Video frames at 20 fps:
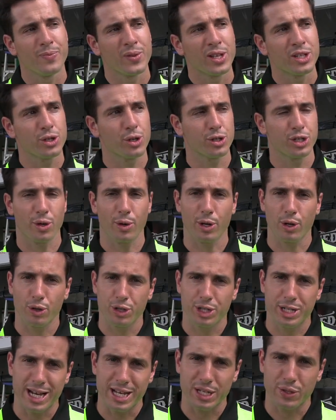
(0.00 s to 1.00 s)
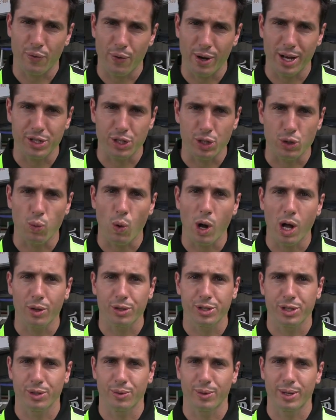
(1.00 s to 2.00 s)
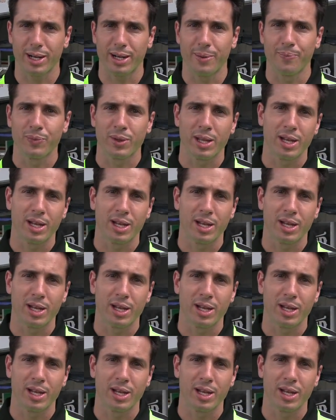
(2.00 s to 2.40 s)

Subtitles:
It's also a good chance for us as well to